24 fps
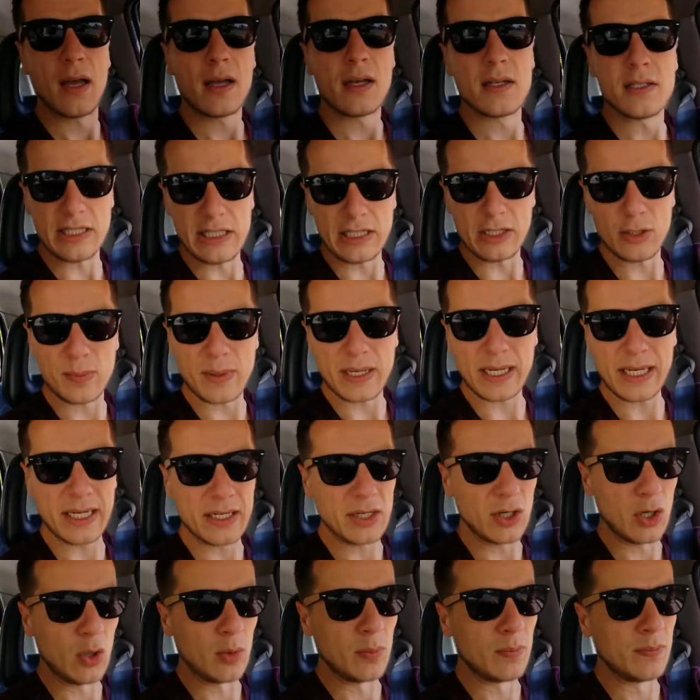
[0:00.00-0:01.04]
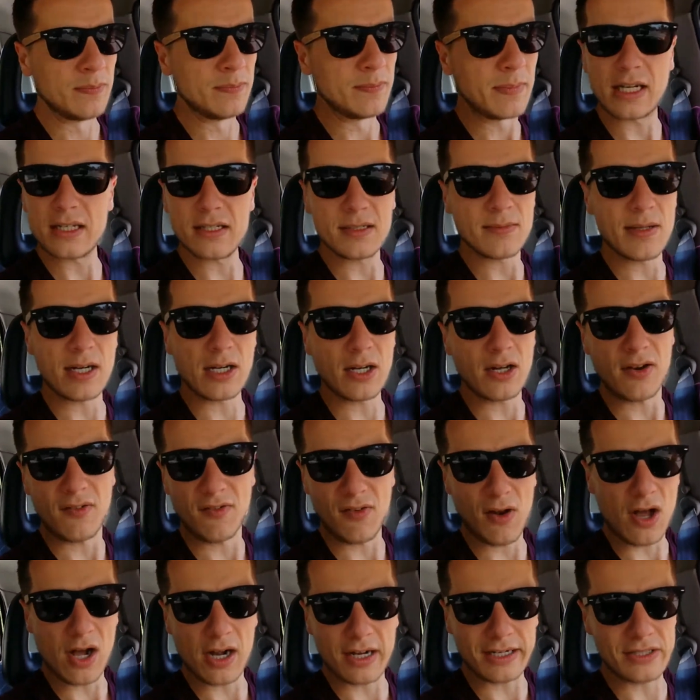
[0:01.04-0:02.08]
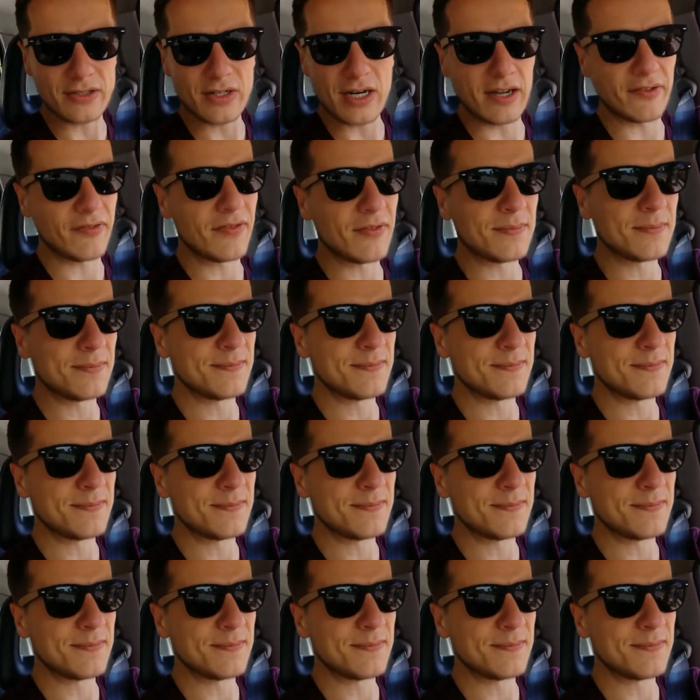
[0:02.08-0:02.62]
See you back at home, because I'm not gonna vlog and drive.